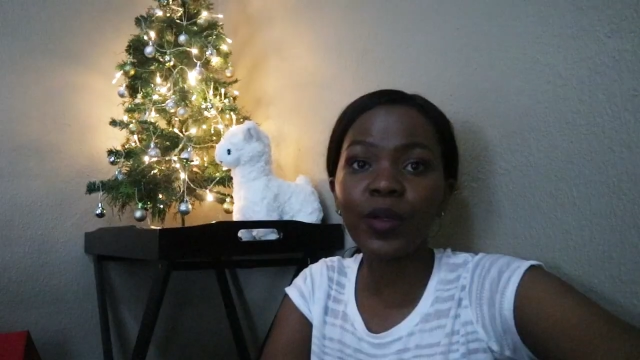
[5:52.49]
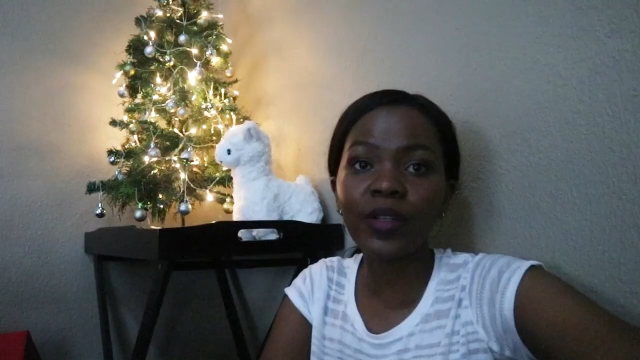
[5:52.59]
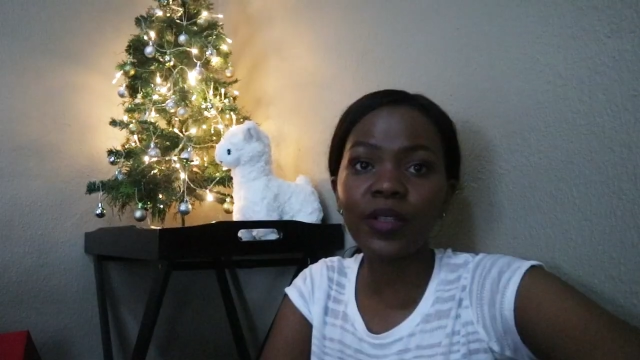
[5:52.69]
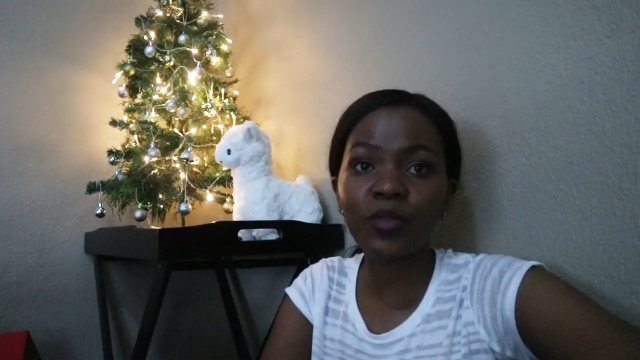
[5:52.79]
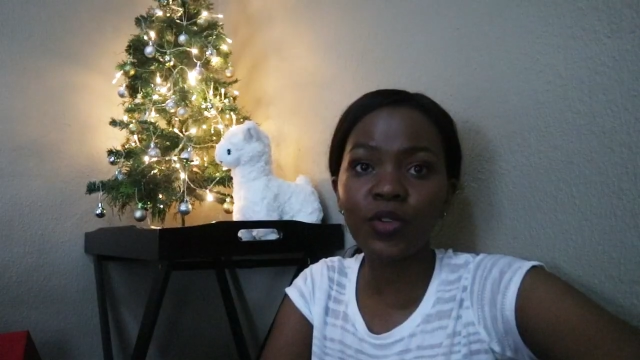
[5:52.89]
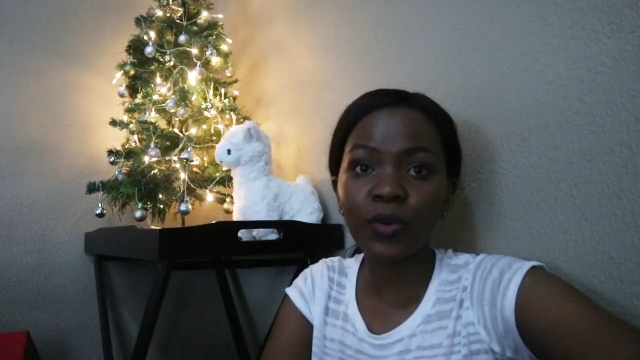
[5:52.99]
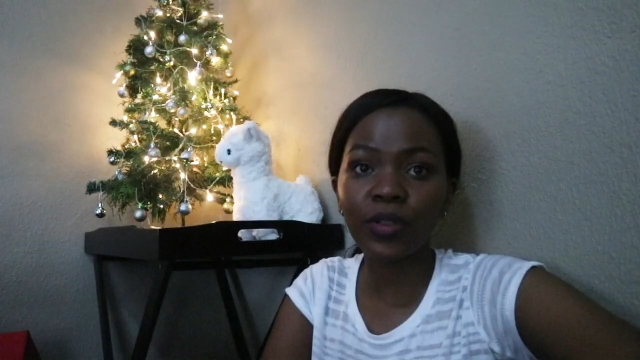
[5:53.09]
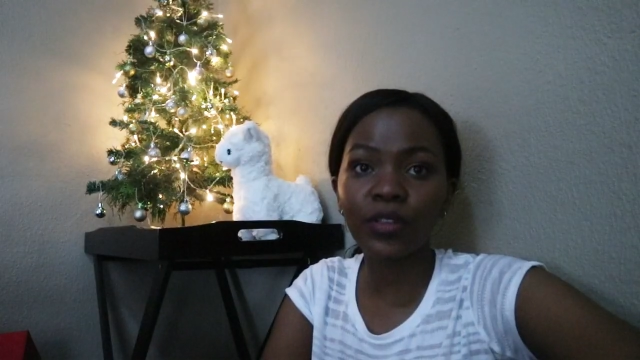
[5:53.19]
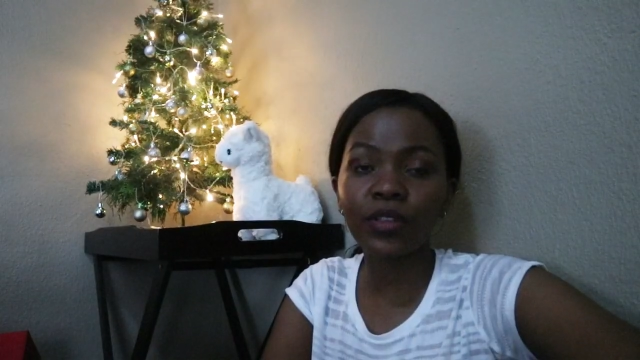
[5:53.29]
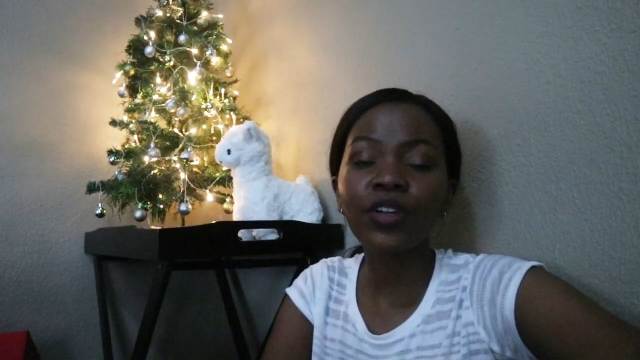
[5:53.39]
I'm sure
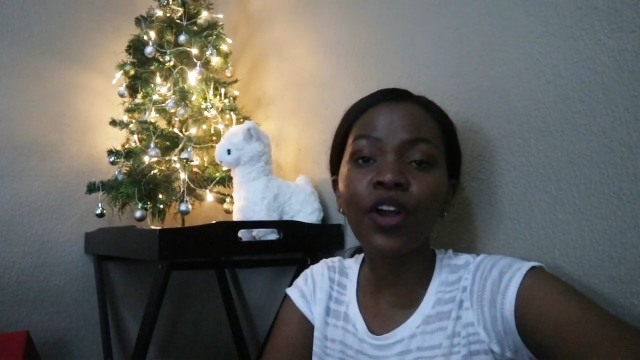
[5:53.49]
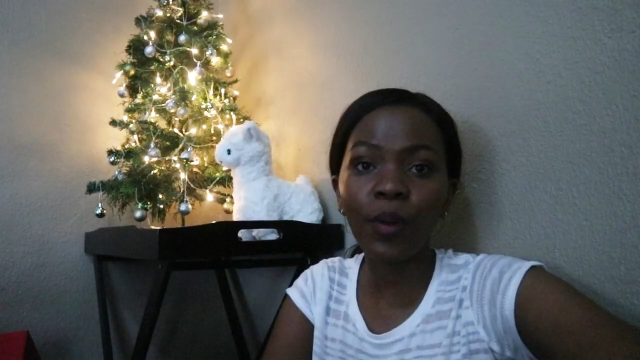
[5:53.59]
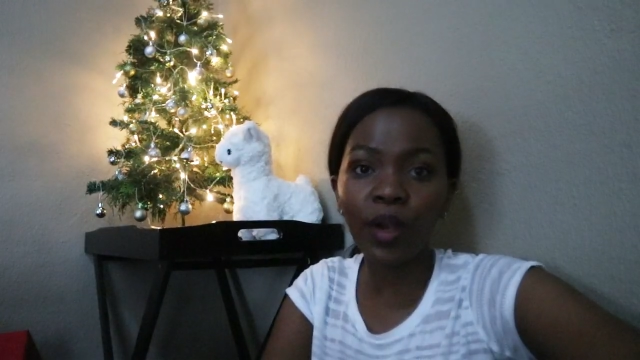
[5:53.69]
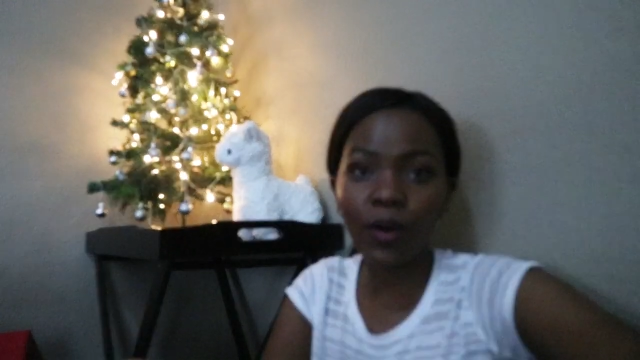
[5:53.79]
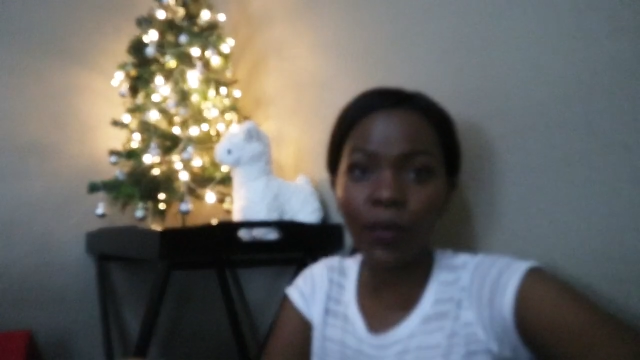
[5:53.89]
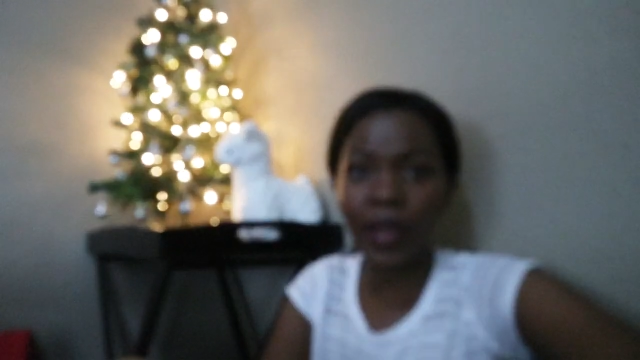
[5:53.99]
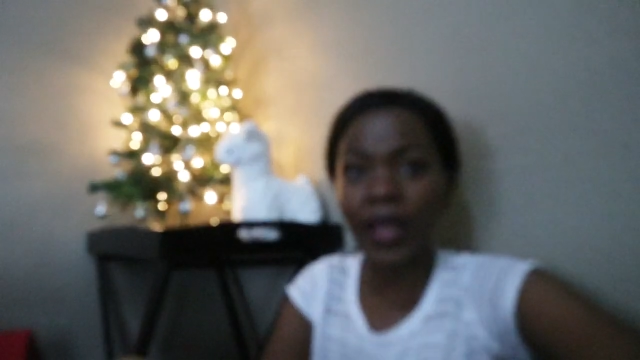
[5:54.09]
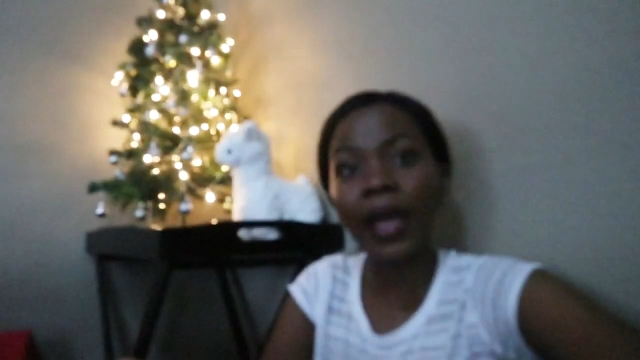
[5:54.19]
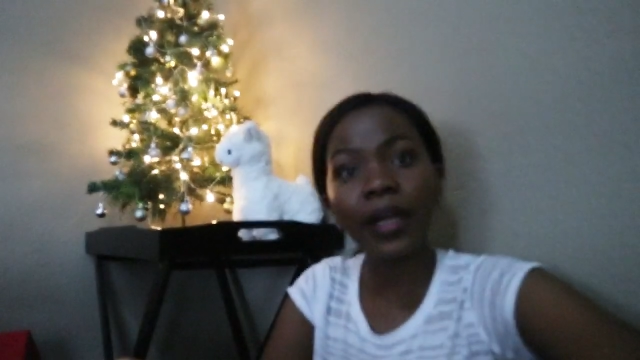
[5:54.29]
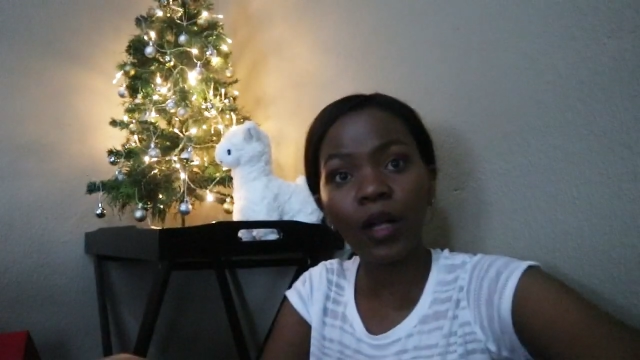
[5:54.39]
it'll go a long
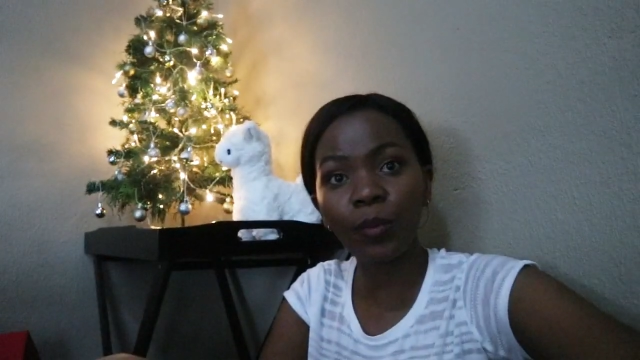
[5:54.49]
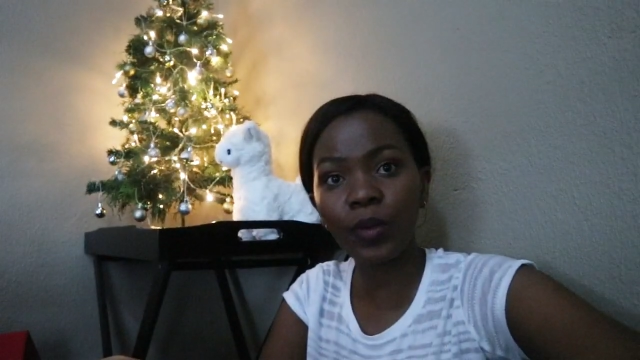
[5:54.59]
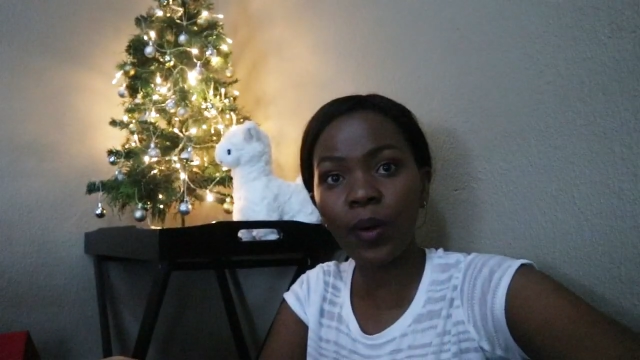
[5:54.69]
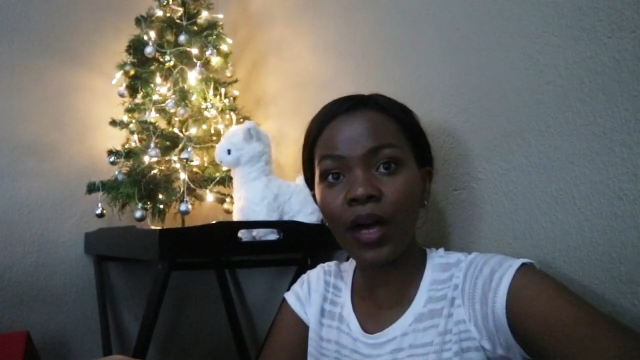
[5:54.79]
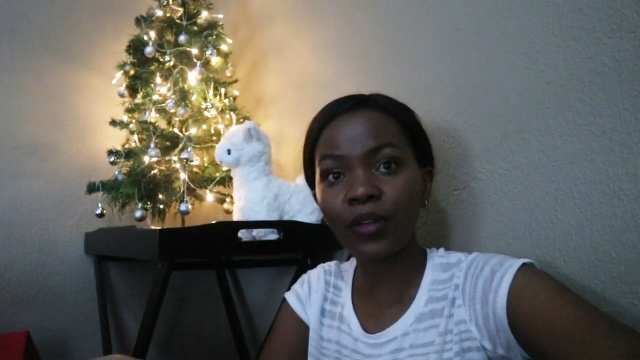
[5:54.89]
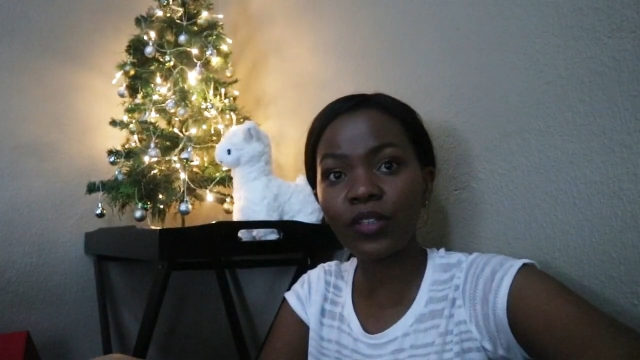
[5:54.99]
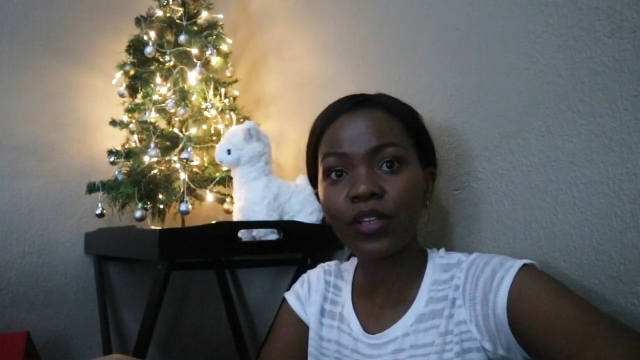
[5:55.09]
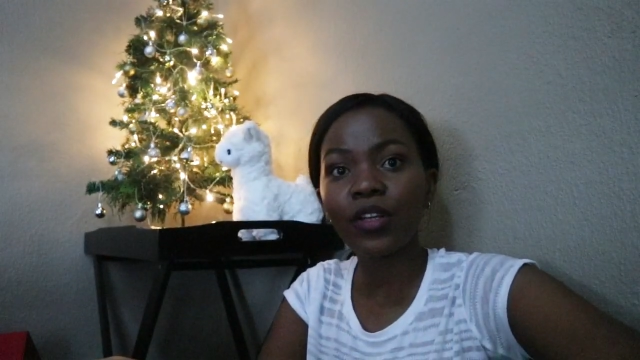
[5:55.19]
way and help you out